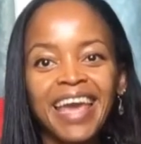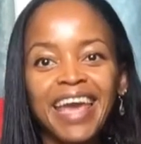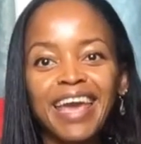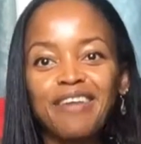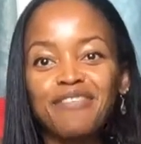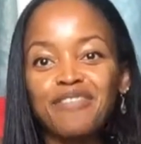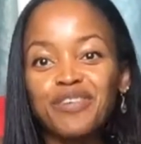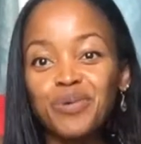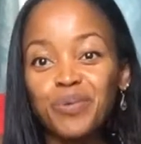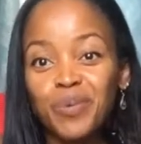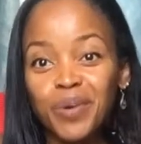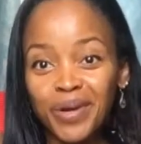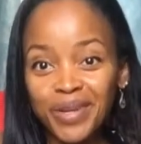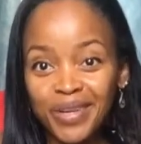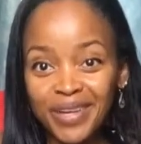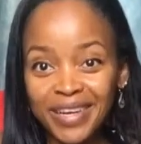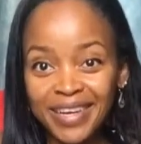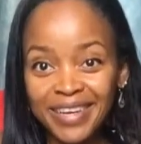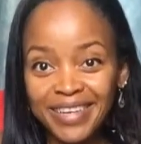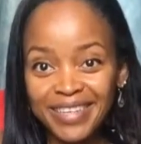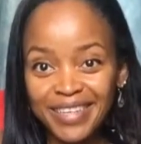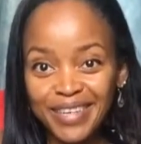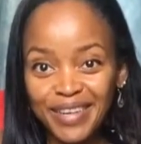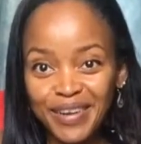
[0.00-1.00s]
If you want
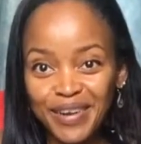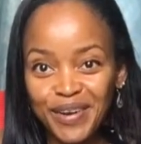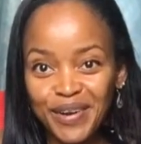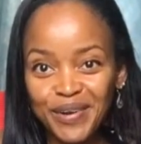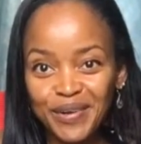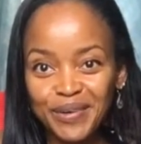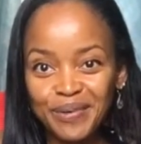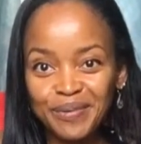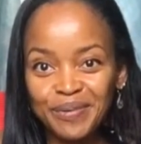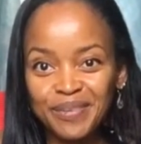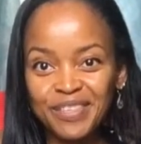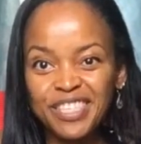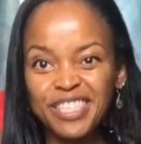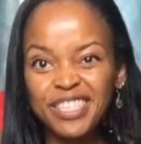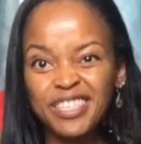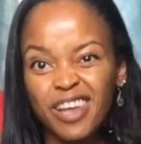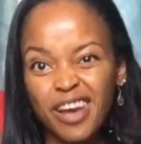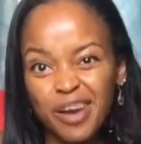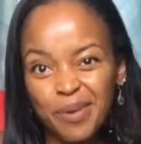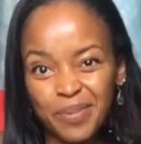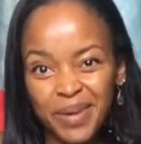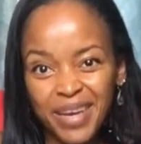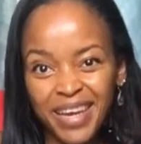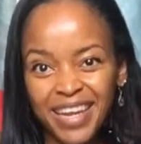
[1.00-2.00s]
your hair to grow,
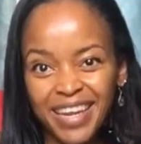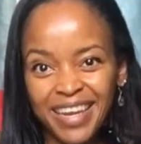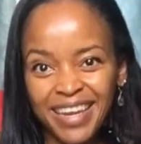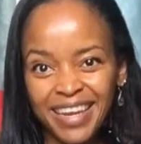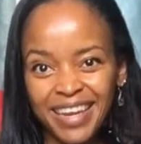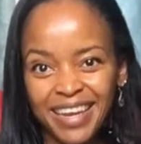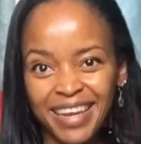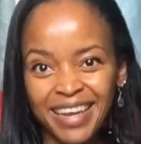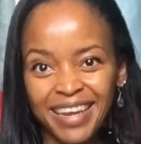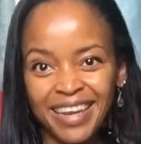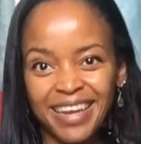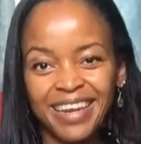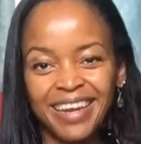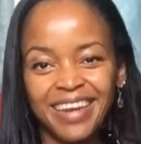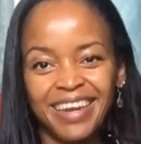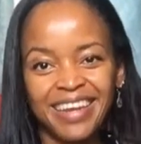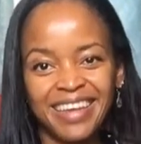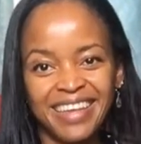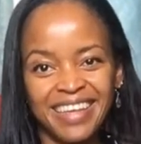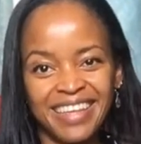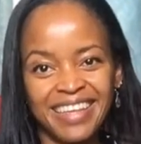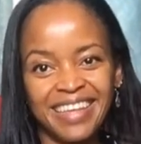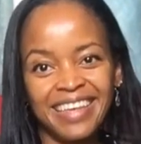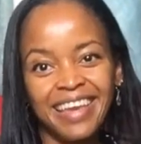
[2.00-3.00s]
stop cutting it.
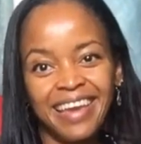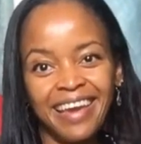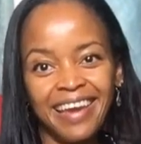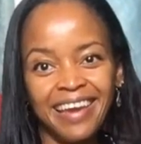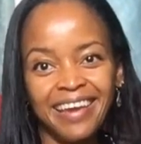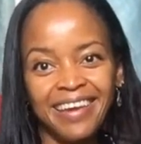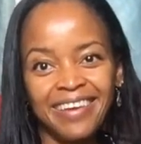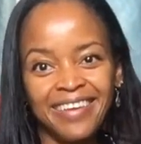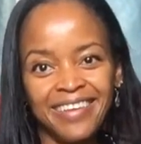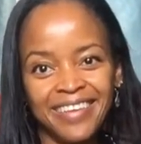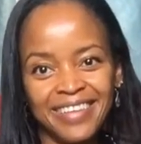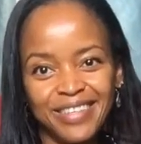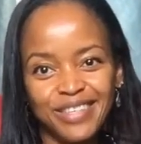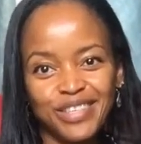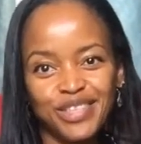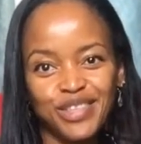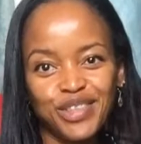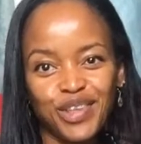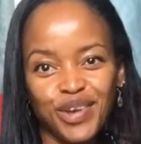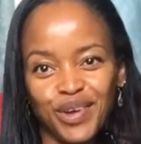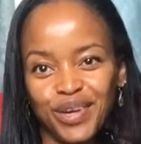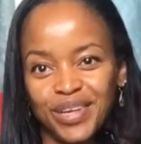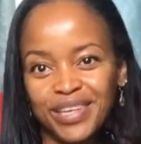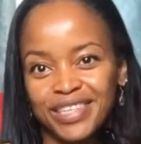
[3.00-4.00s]
Yeah,
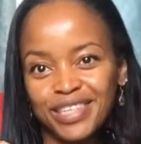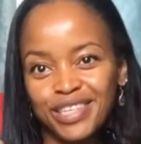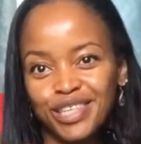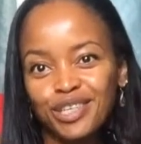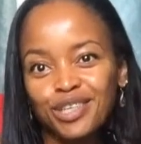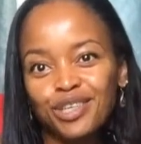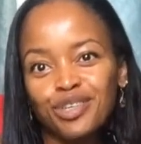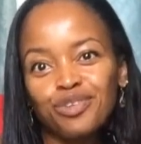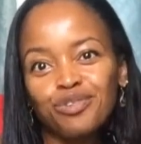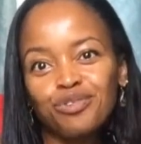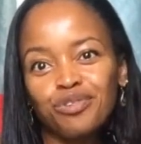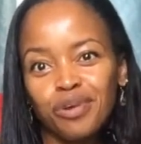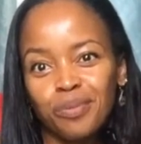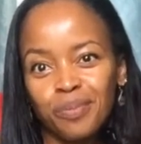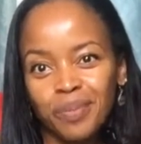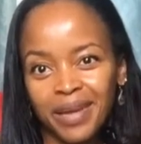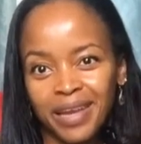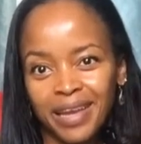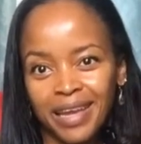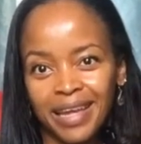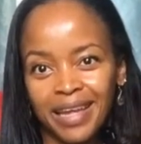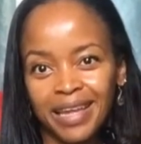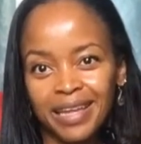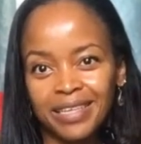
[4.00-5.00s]
start
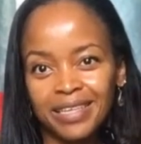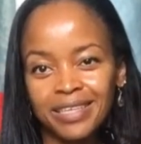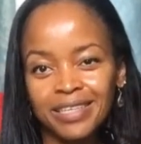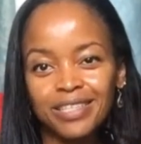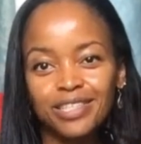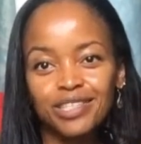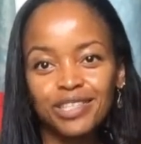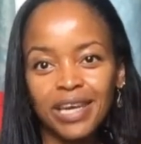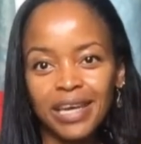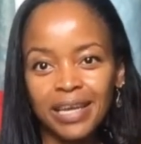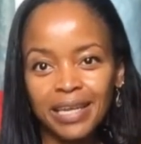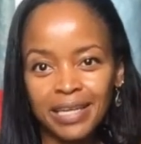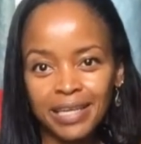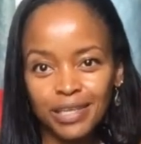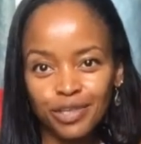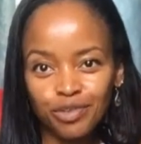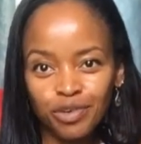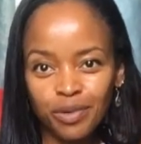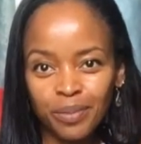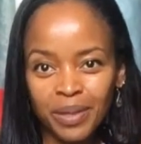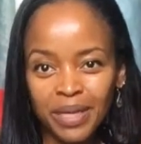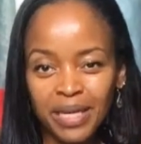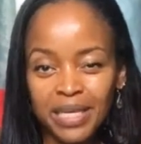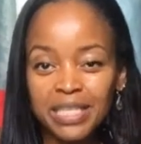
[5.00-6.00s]
trimming it. Gently
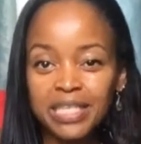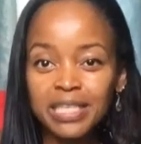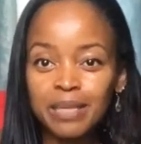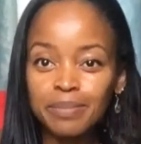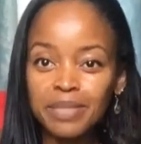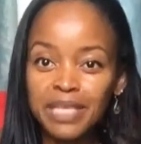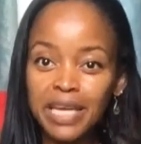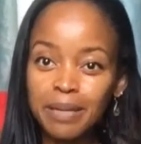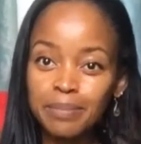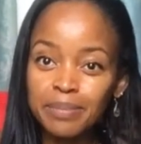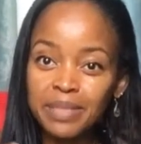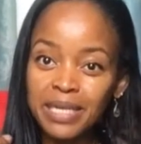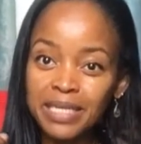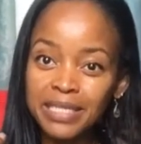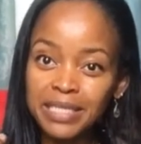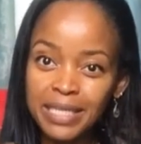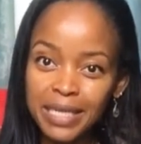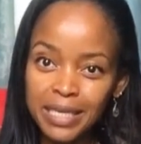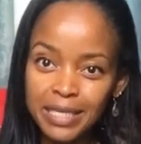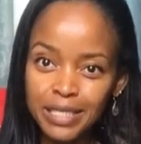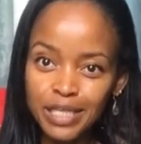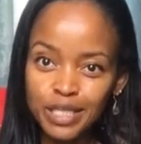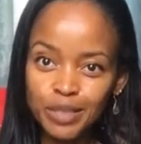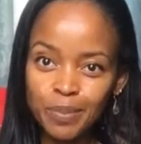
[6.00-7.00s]
trim it. Sometimes I
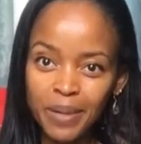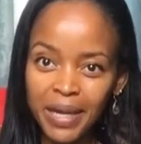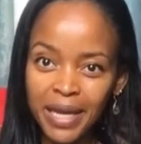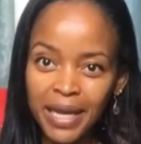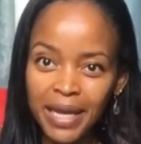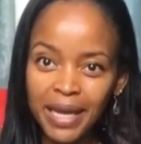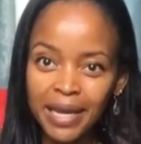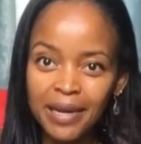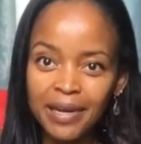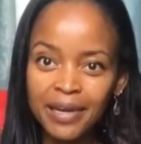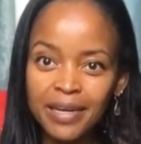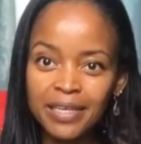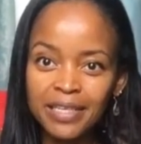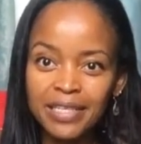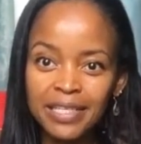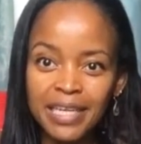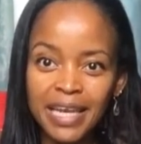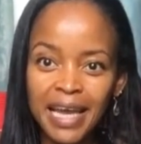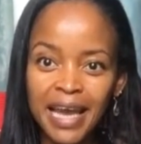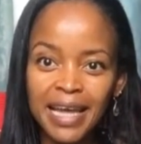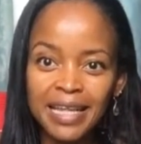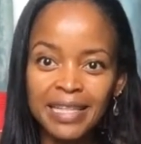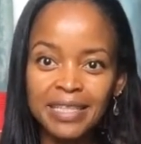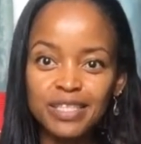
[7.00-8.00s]
dust my hair, the
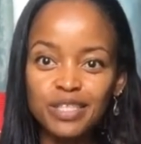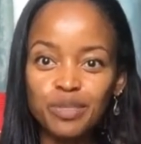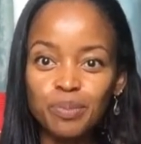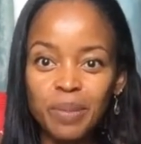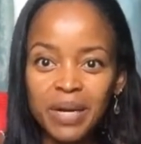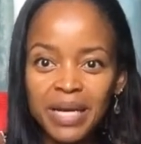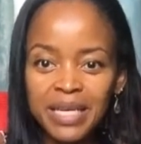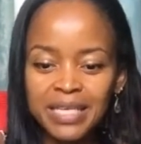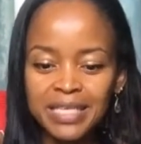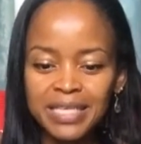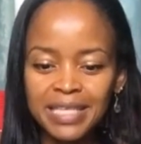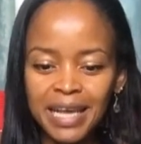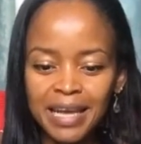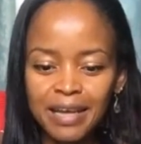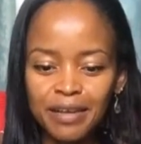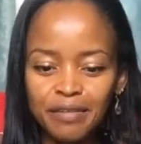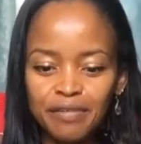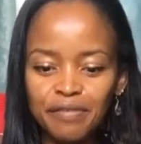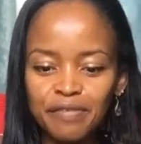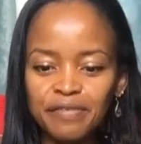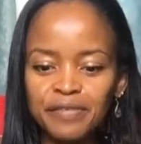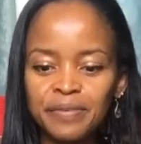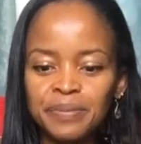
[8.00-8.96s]
ends myself.